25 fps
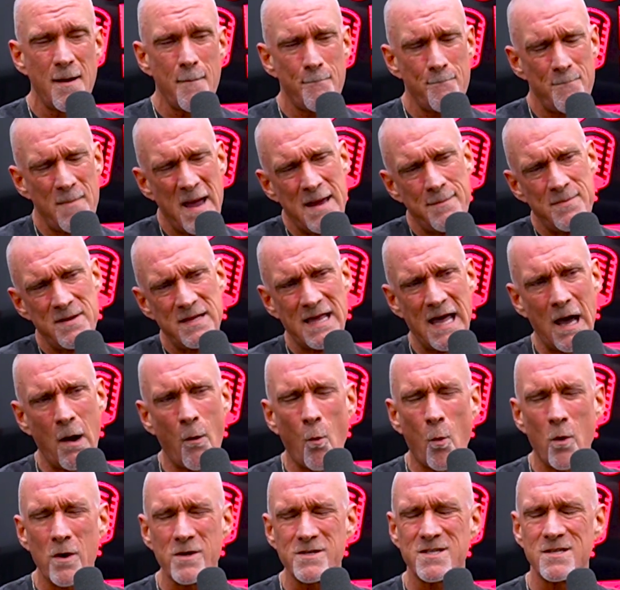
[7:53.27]
Maybe
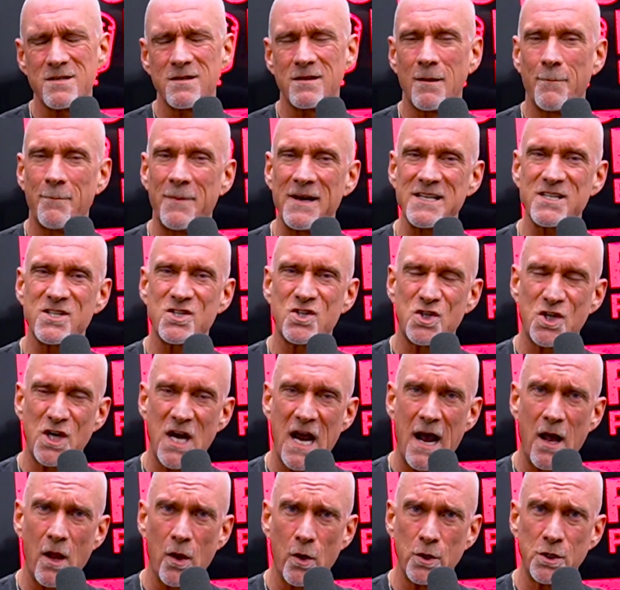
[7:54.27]
that wasn't the best
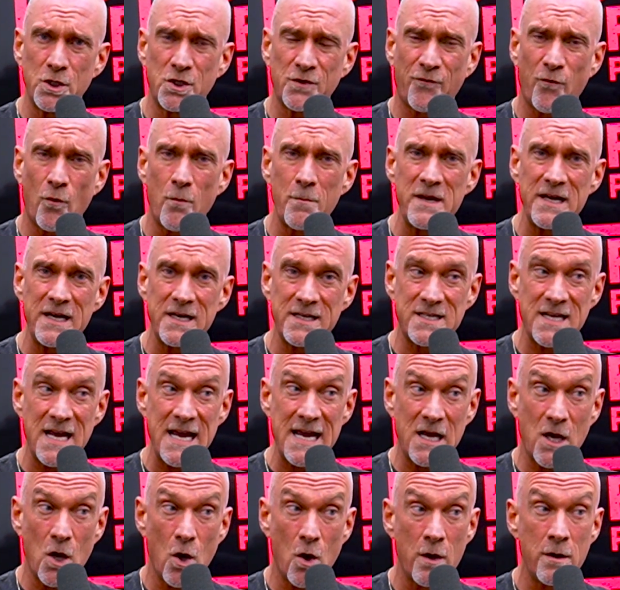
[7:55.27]
challenge for me to
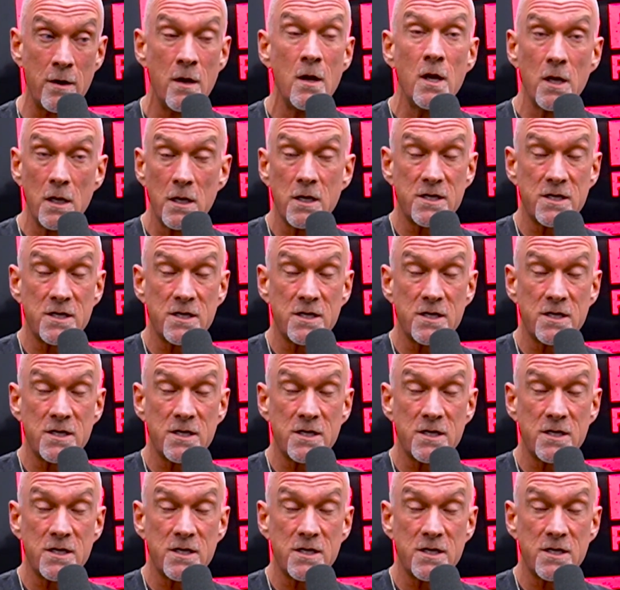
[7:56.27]
take on